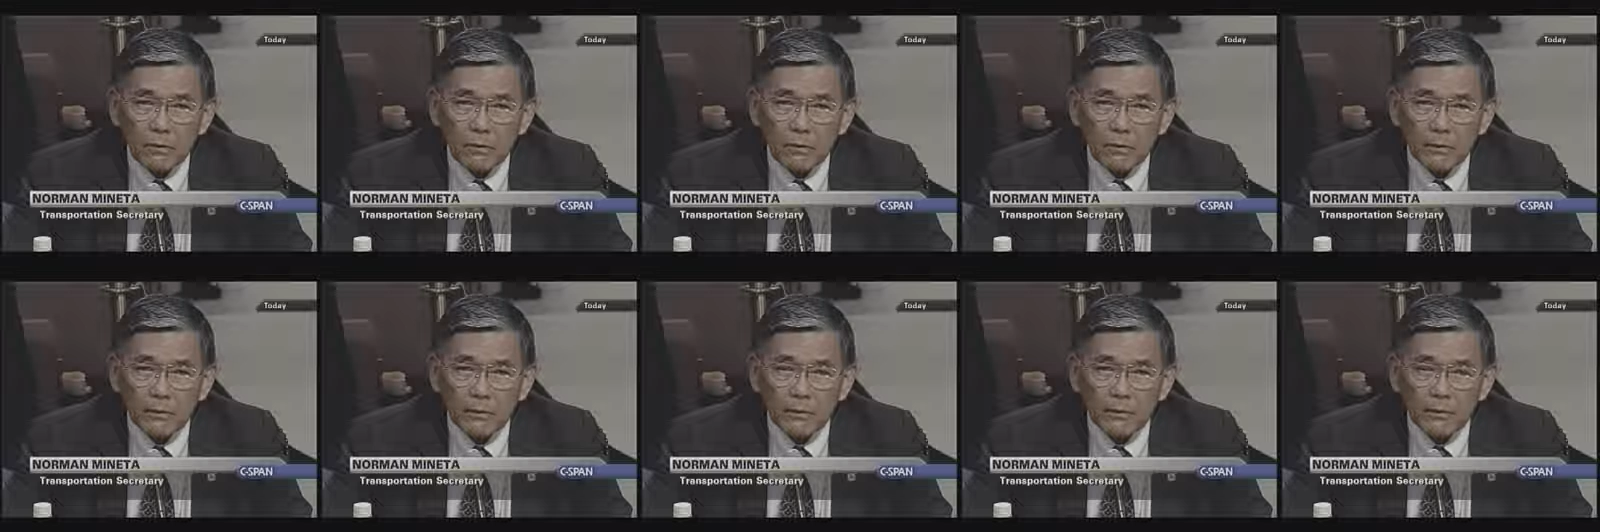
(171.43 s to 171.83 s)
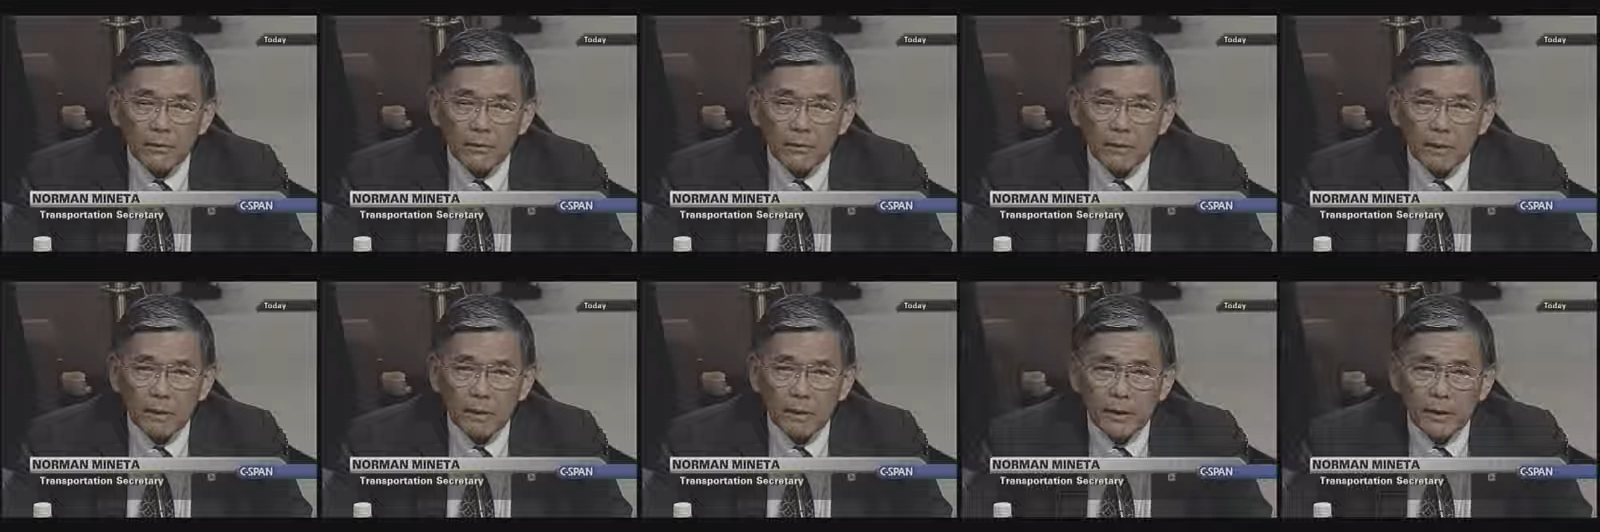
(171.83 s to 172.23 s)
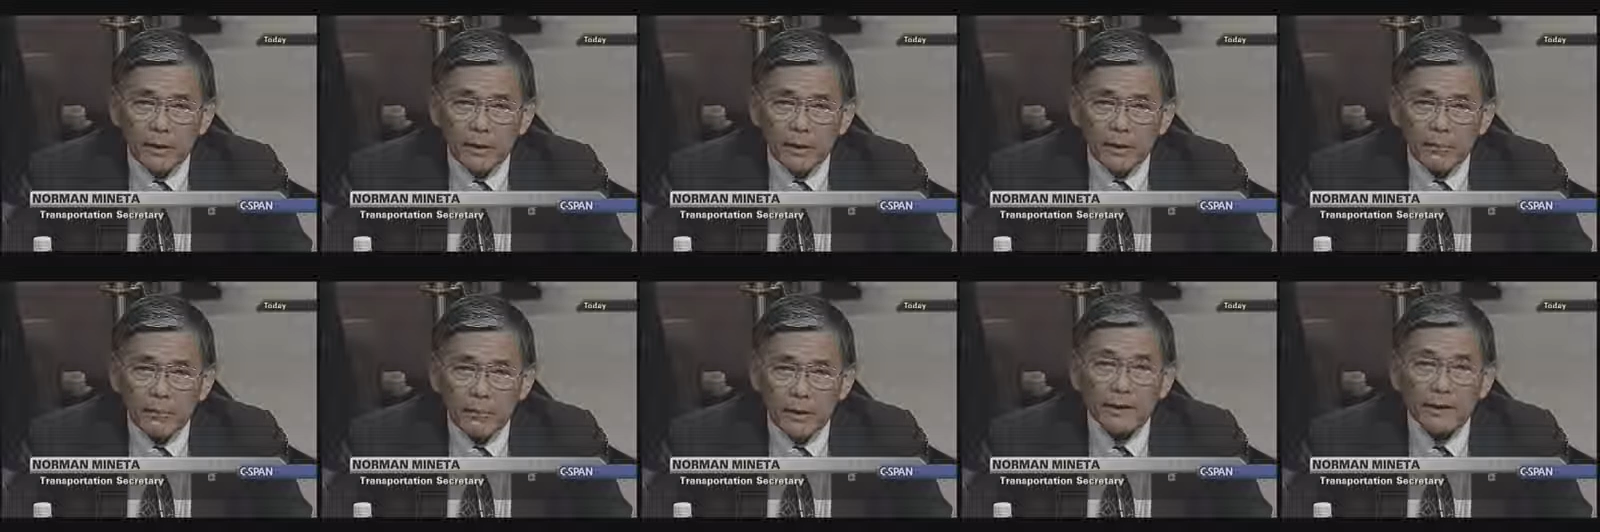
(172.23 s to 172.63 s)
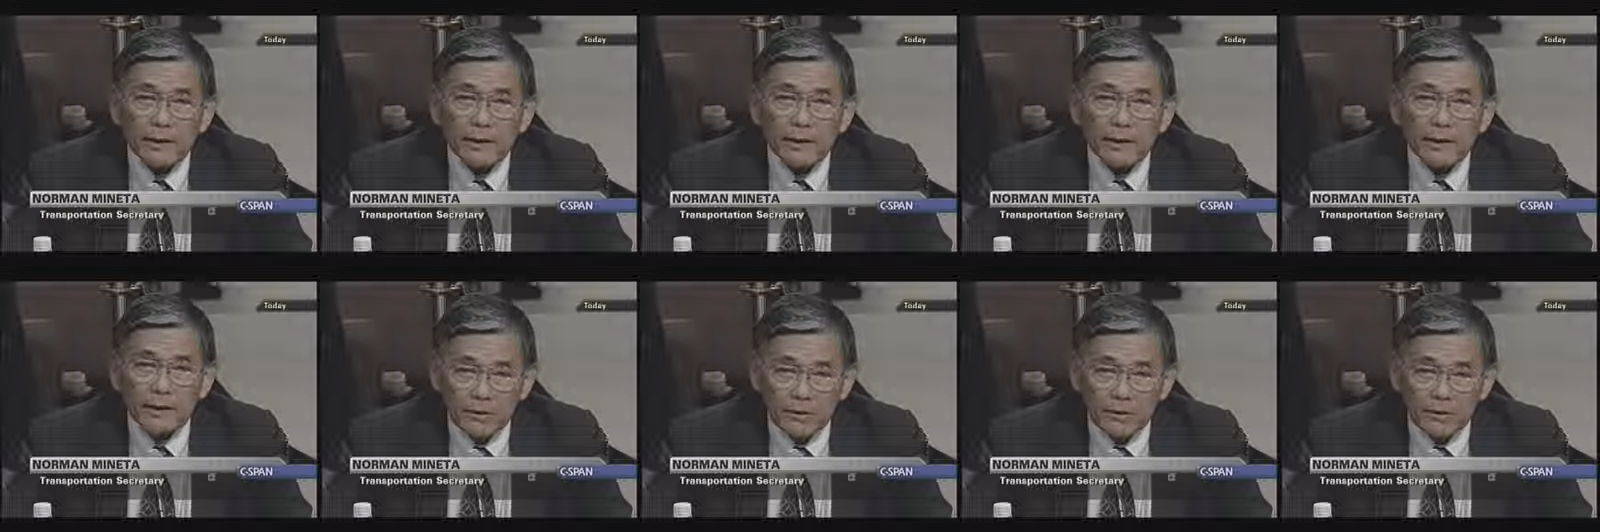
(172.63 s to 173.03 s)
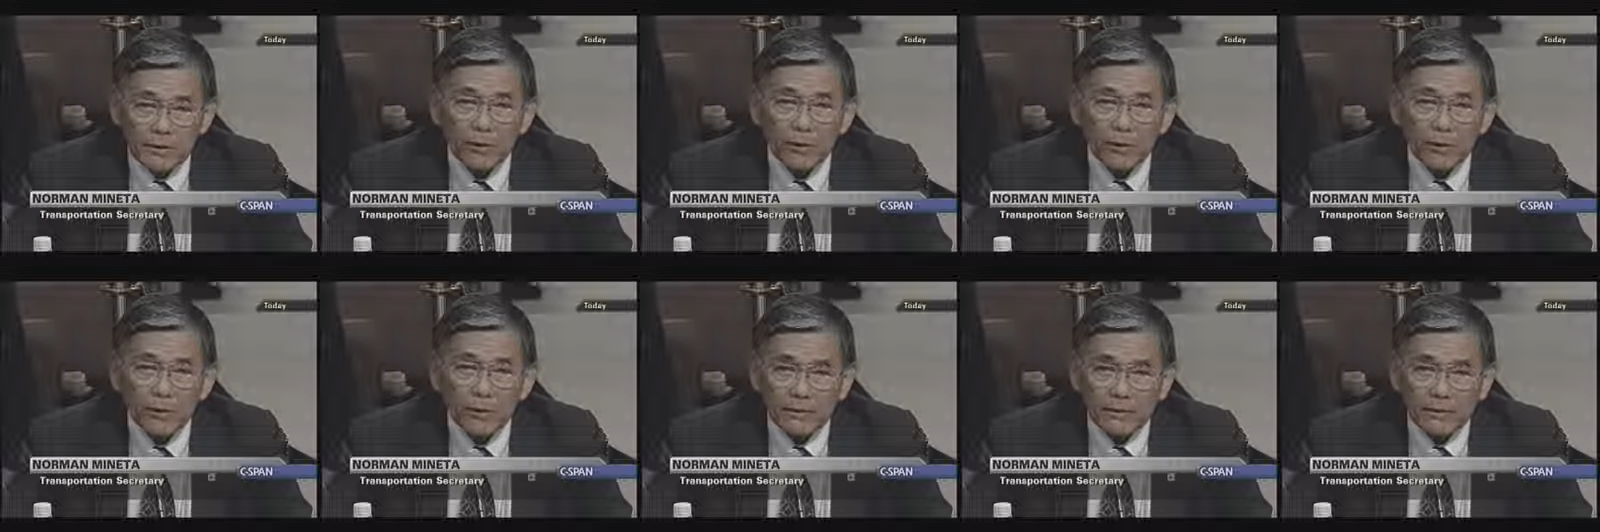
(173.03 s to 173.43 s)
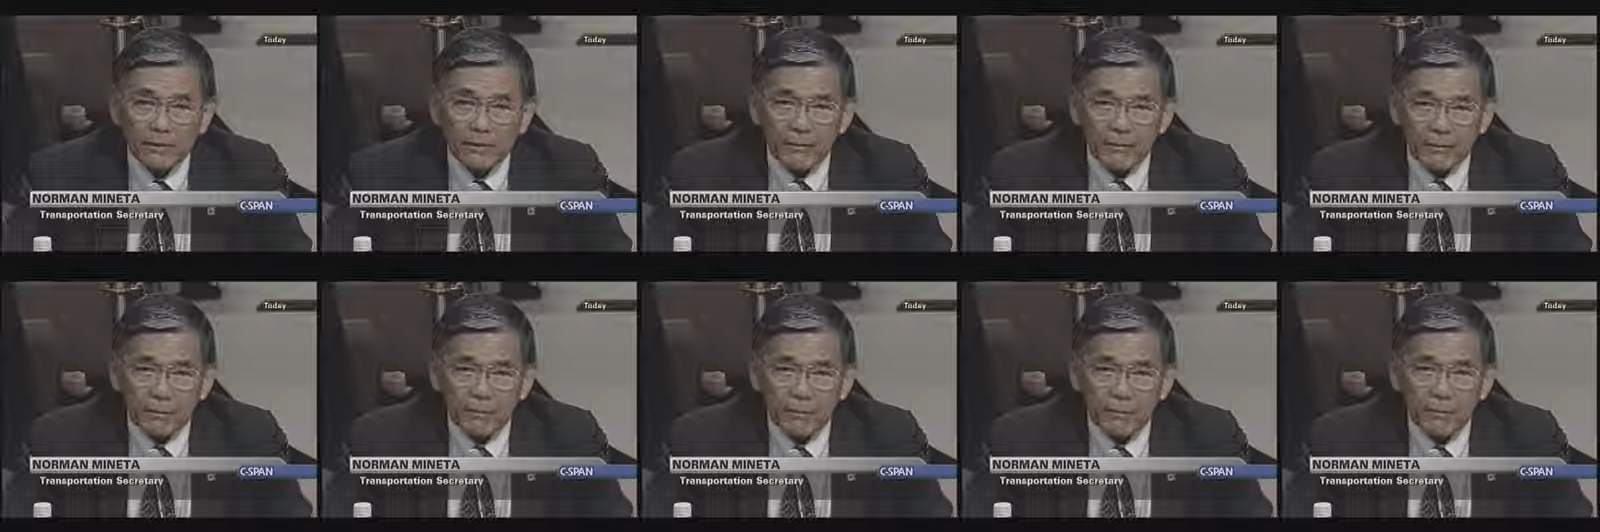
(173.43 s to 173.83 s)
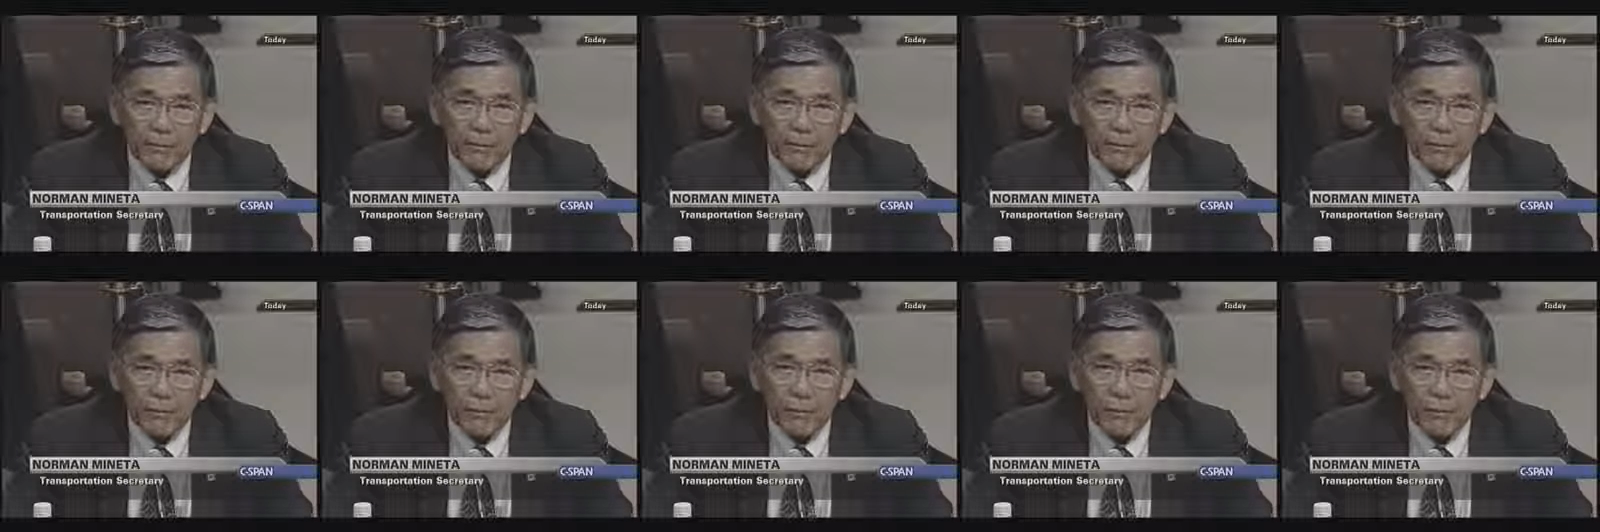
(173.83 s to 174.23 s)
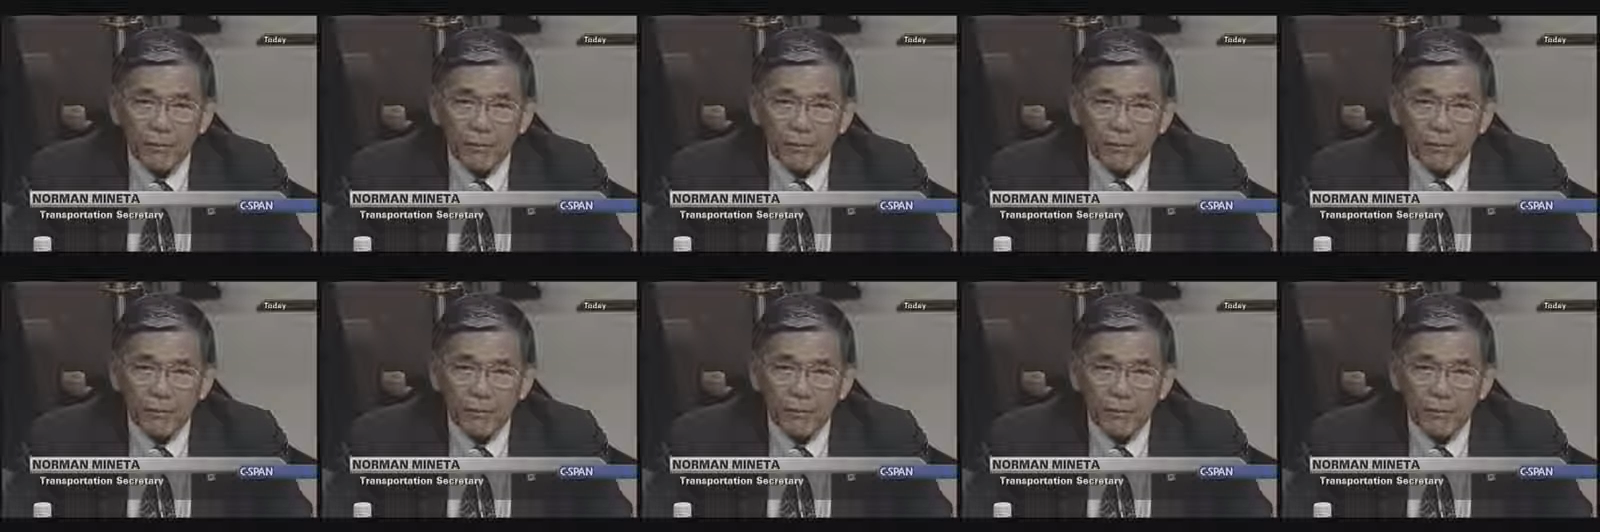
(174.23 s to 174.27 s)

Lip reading: But I did not know about the